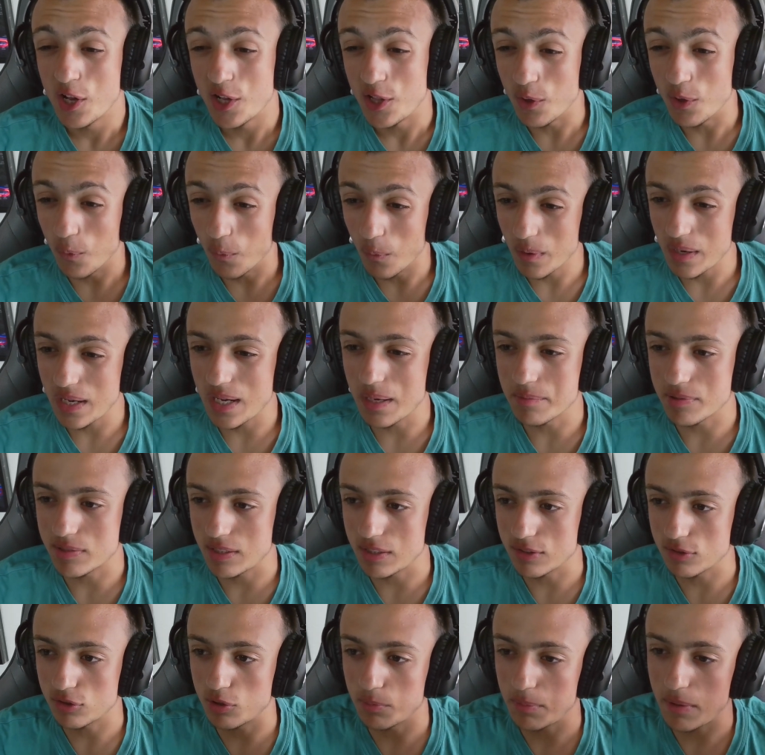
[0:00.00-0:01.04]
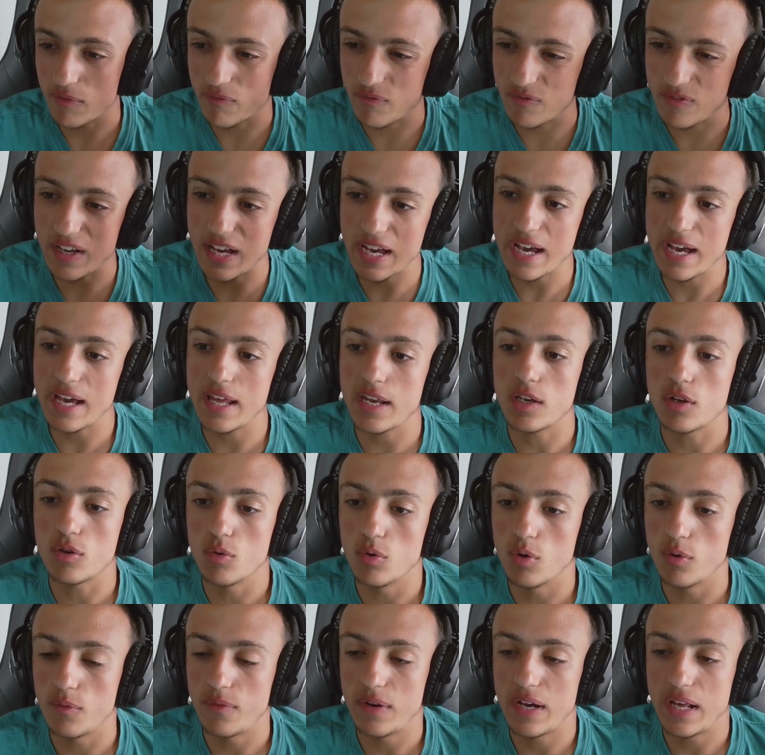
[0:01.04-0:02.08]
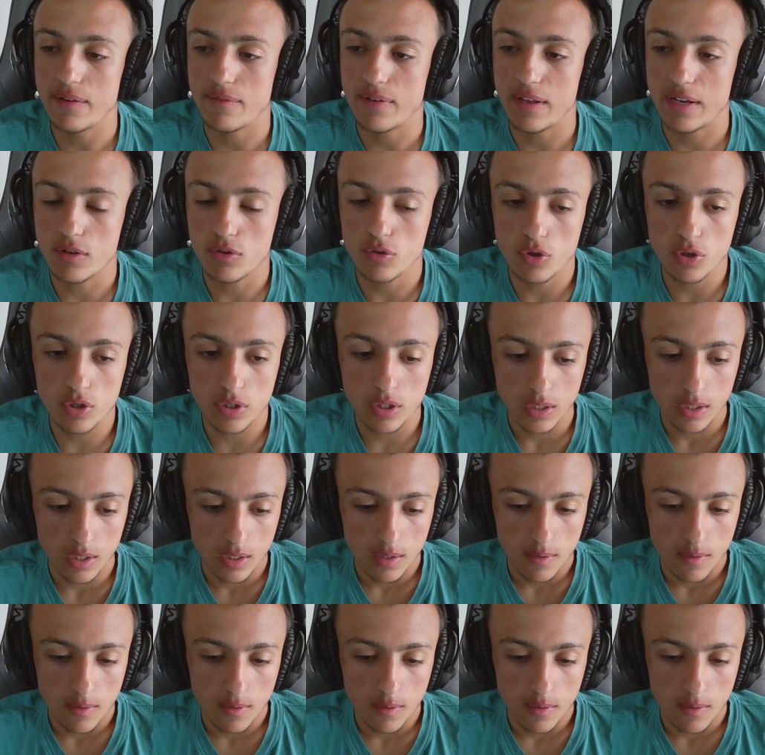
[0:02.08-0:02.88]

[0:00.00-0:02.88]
The Williams seems to be very good. Very, very good.